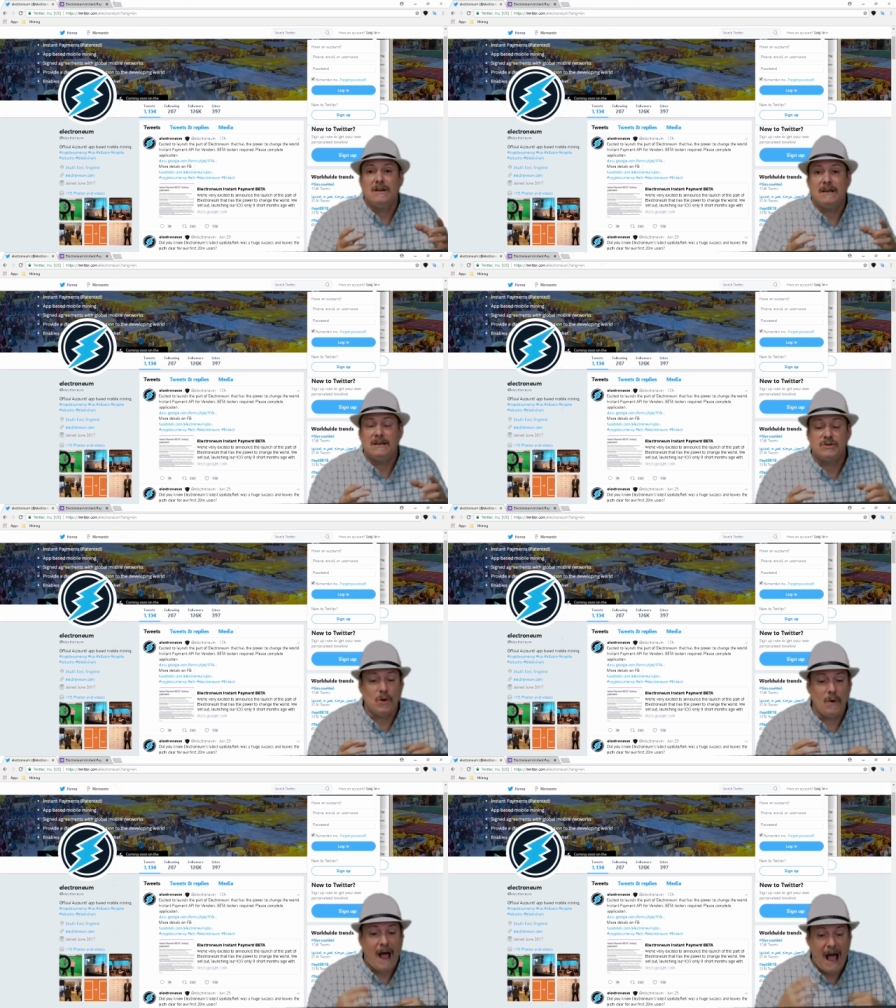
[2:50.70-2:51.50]
Uh,
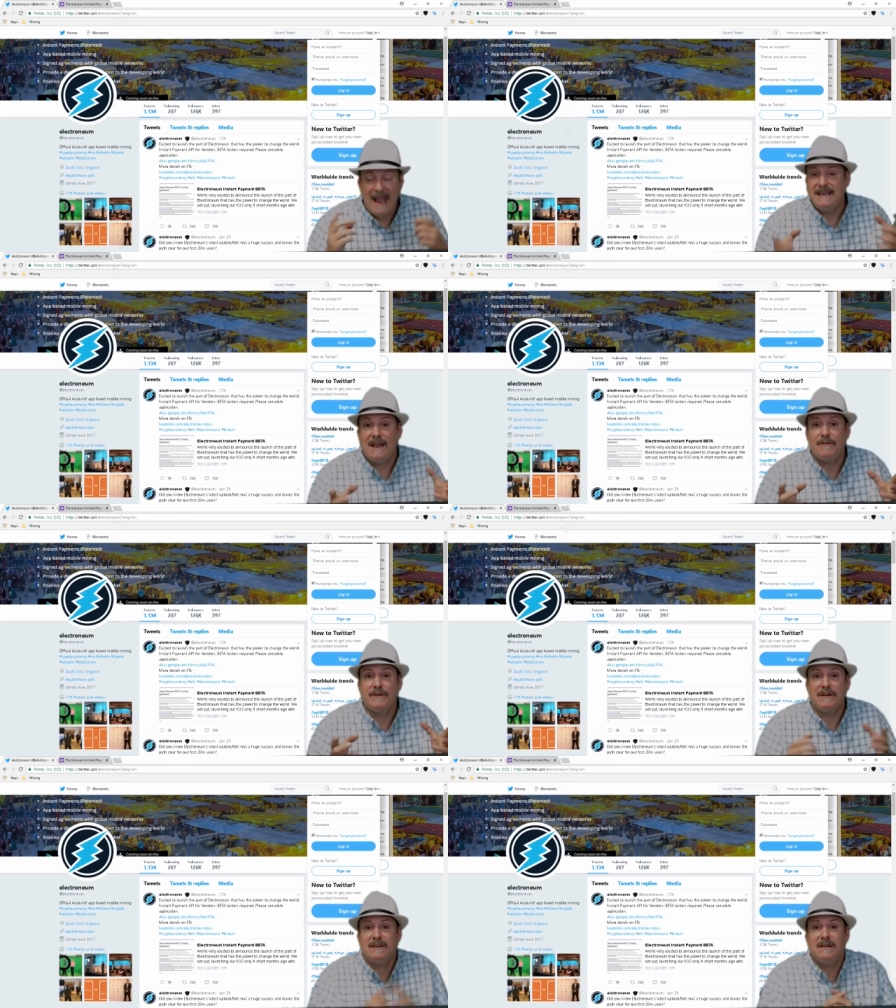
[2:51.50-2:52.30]
so I
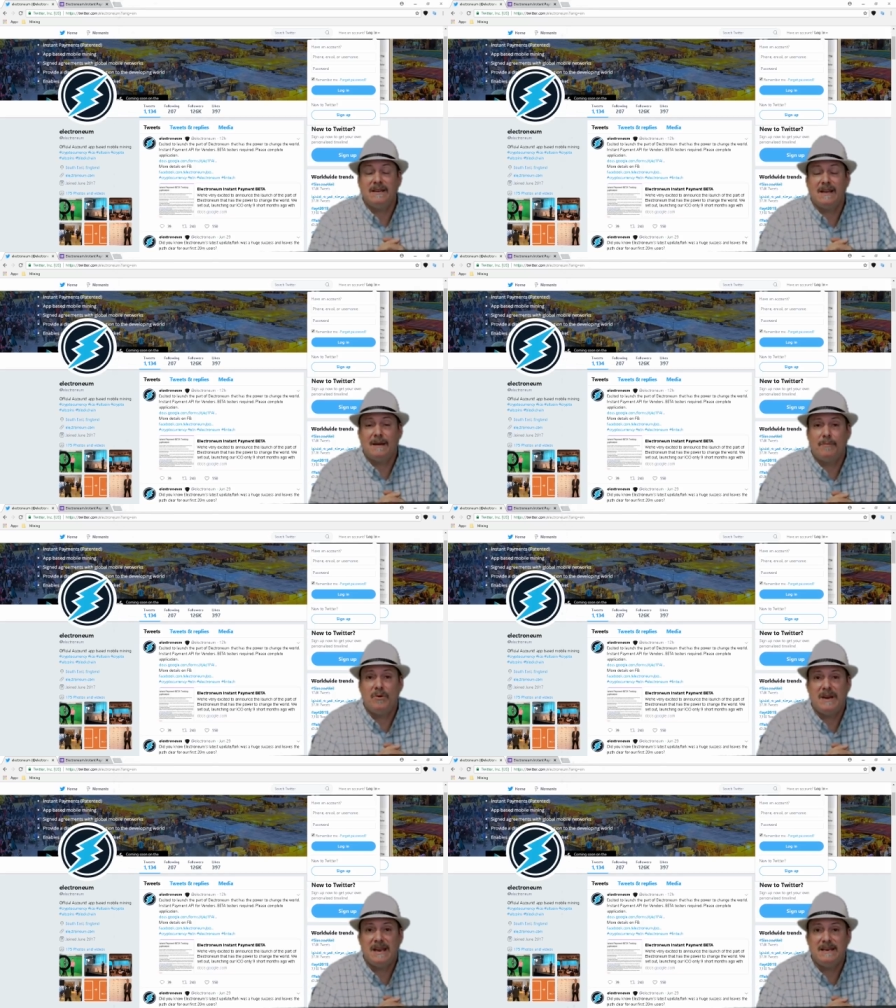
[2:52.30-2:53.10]
definitely uh,
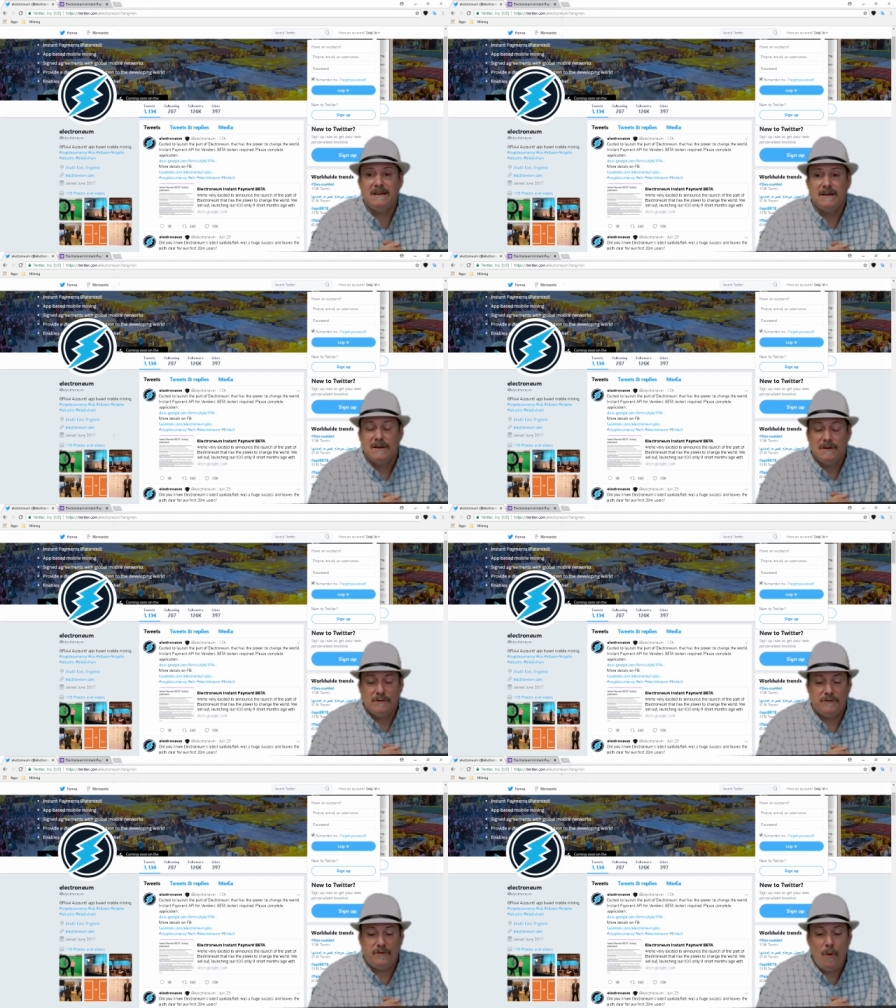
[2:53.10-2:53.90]
put in
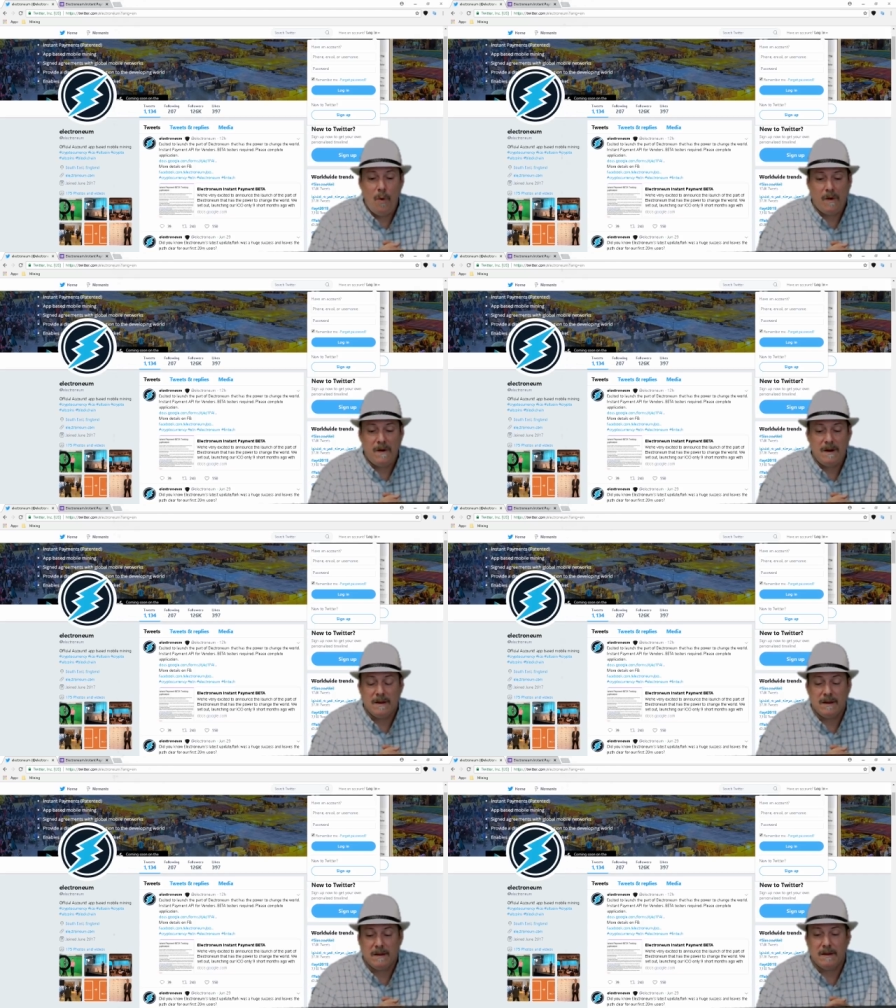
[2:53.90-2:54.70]
for
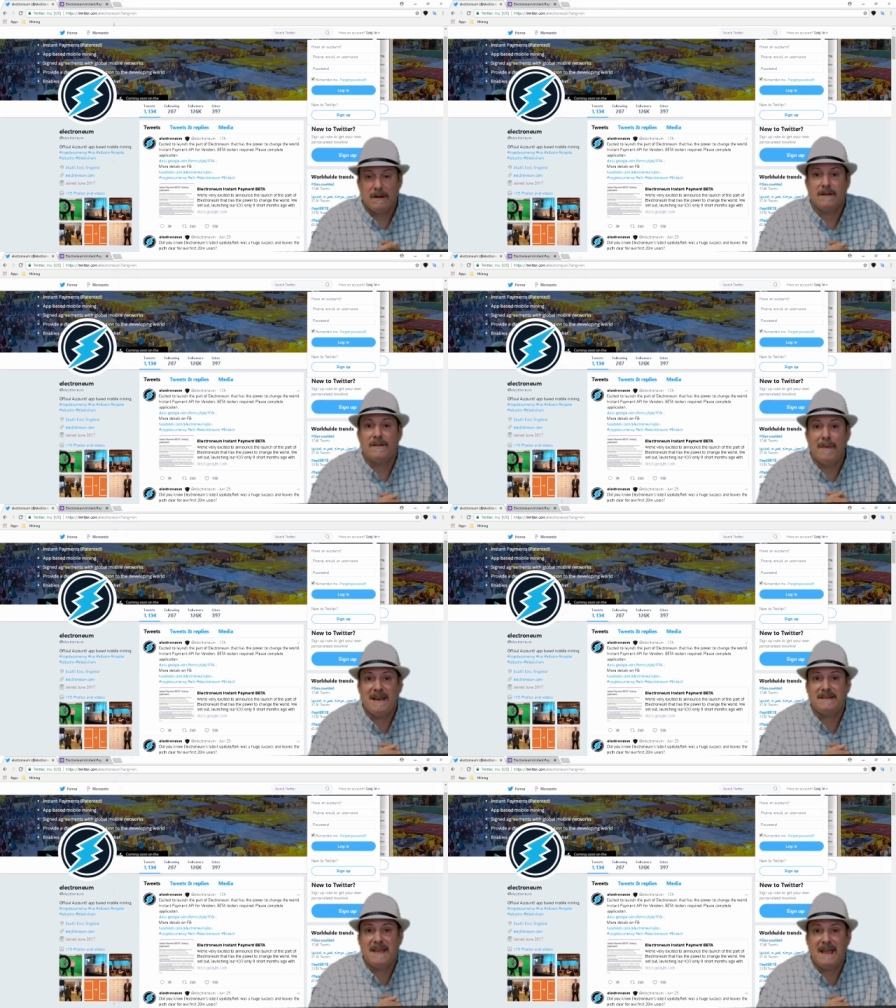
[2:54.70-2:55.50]
uh, the
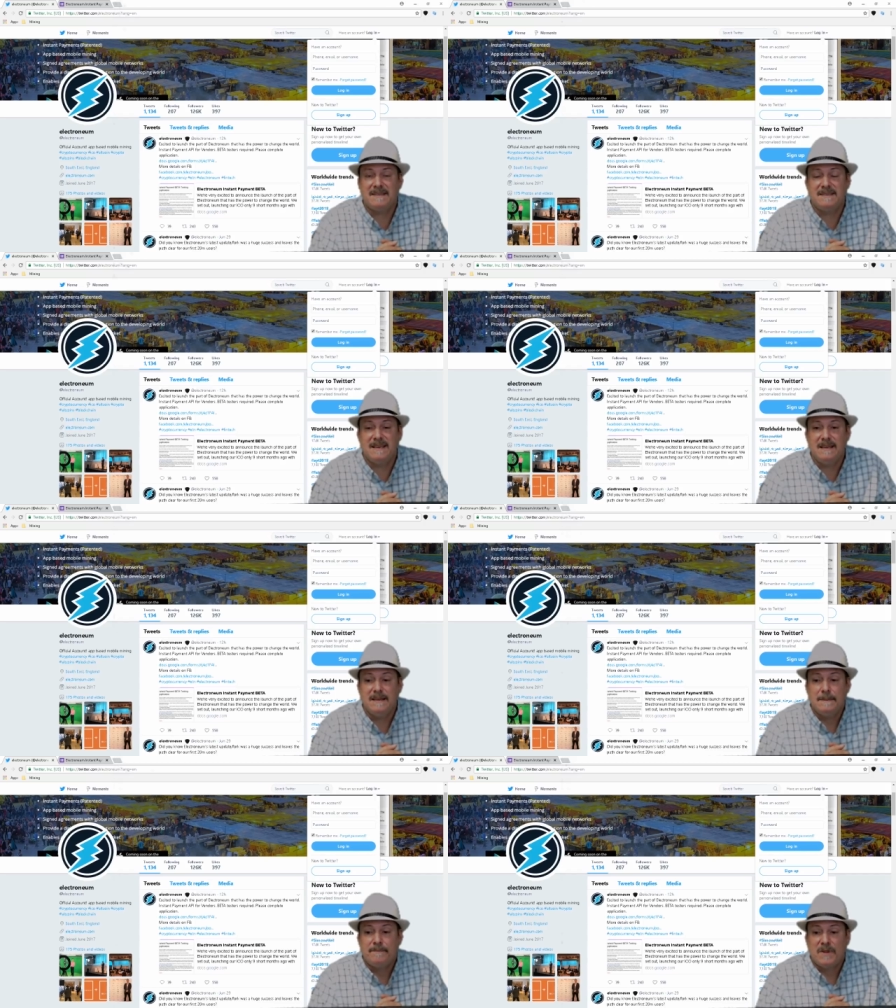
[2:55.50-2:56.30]
beta testing
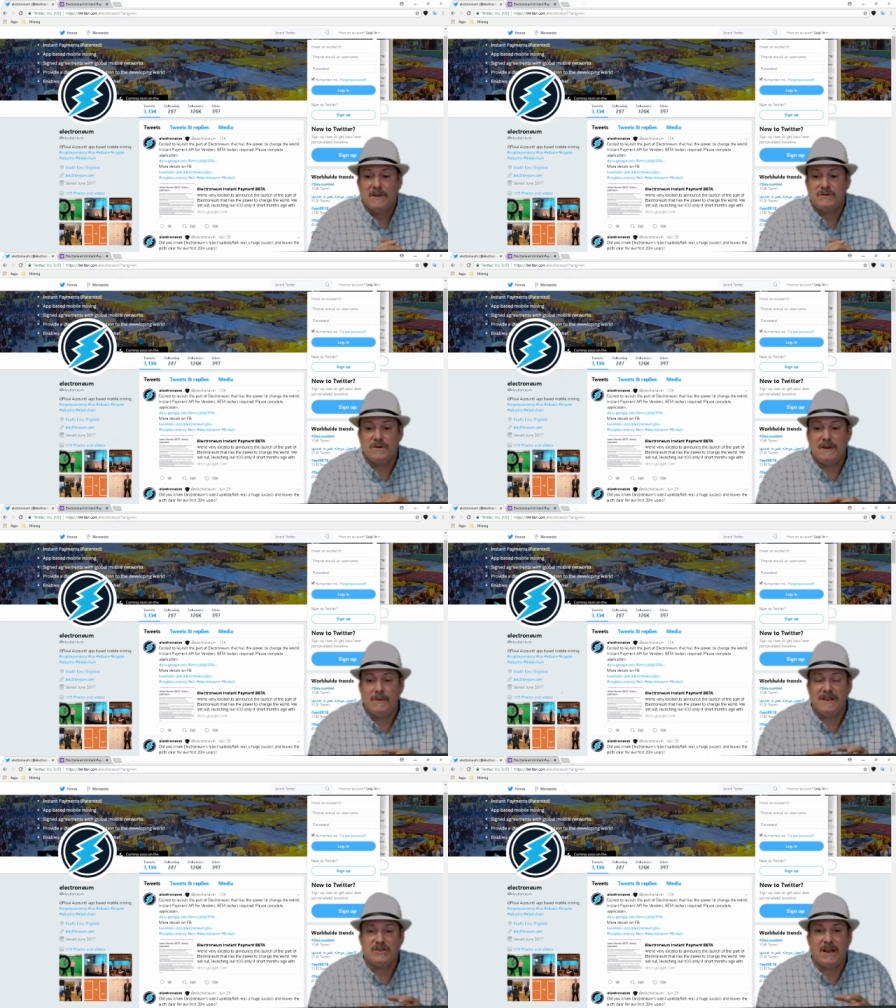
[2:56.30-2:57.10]
so that
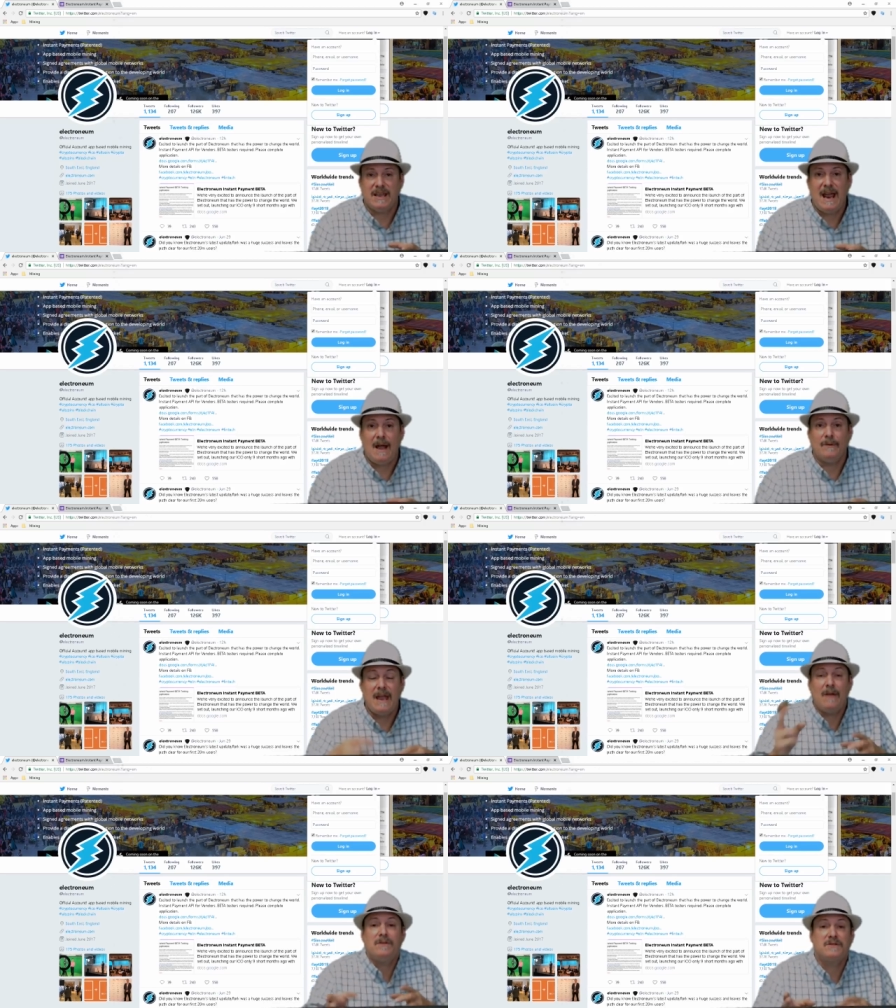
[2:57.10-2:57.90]
we can check it out.
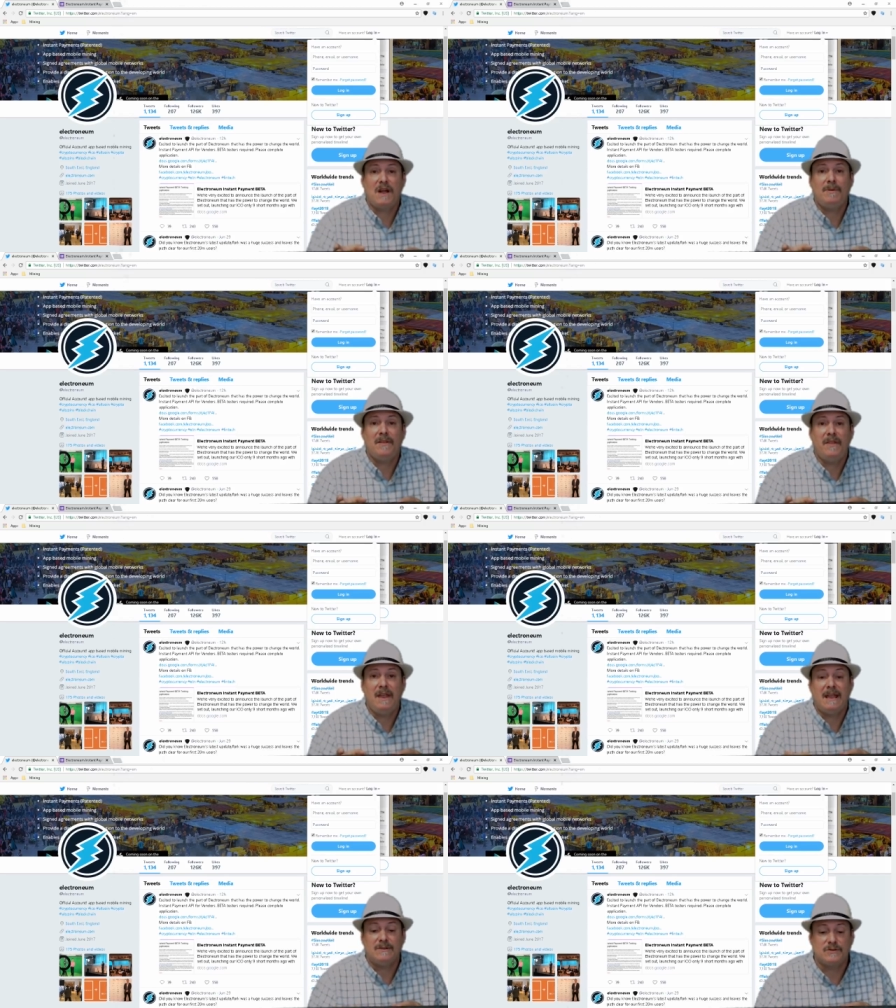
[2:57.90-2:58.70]
Now, there's a couple of
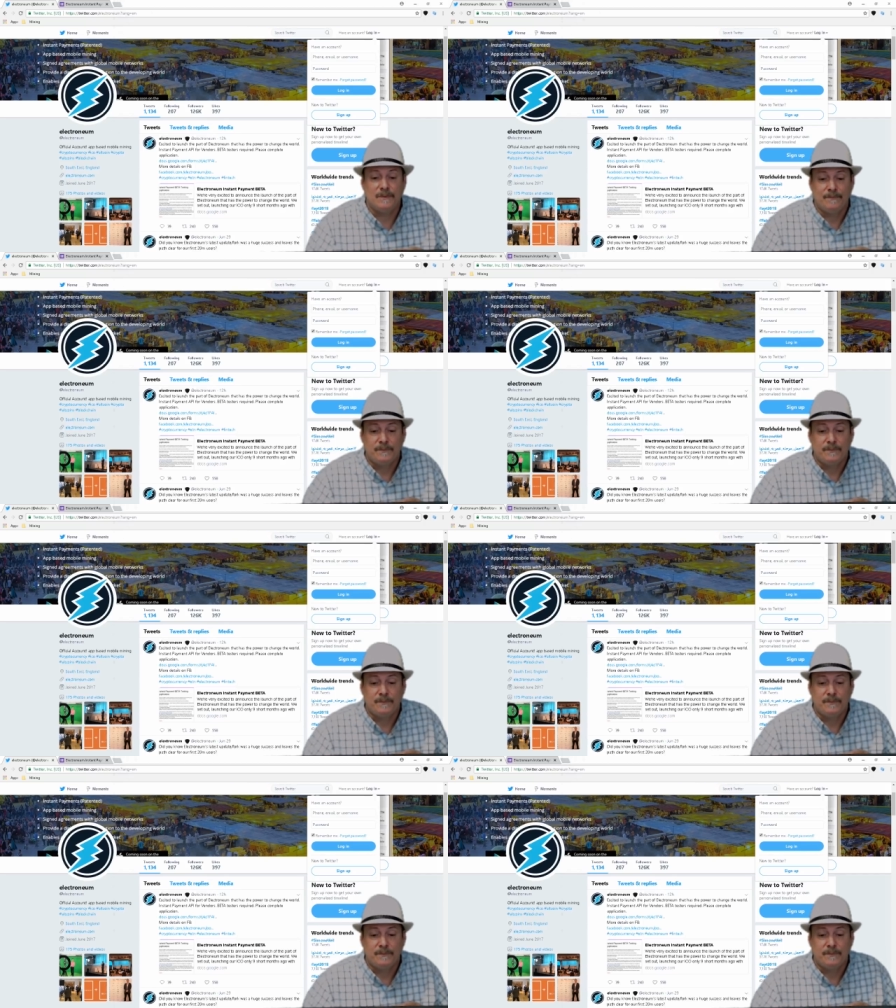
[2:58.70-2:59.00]
things.